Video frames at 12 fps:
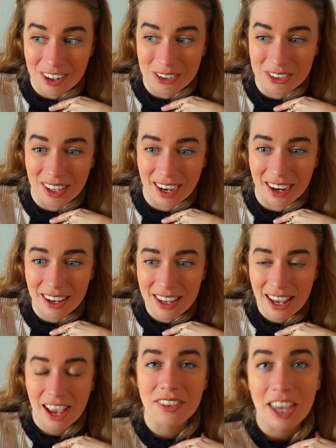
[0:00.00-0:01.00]
out of there
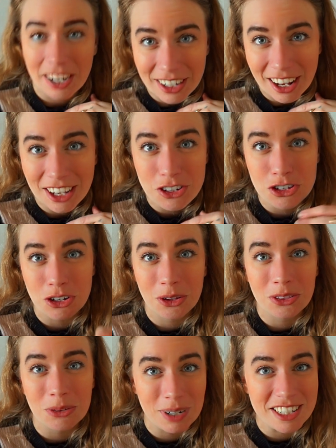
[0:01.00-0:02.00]
and then I
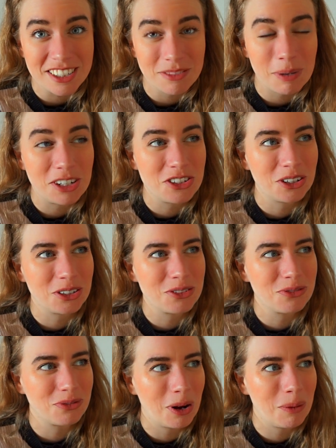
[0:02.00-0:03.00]
shot the rest of my shots
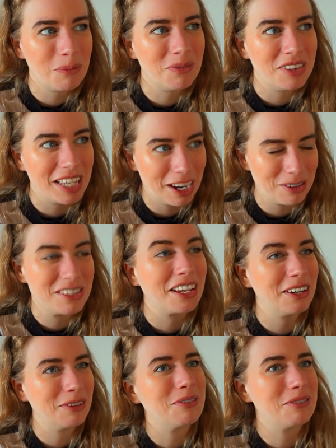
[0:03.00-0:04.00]
from the
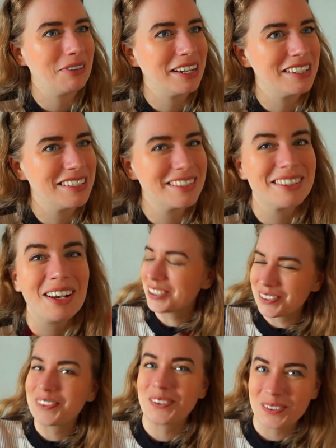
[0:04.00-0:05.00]
outside of the fence.
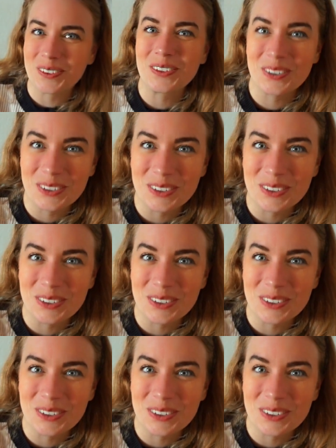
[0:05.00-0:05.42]
Cool, cool, cool, cool,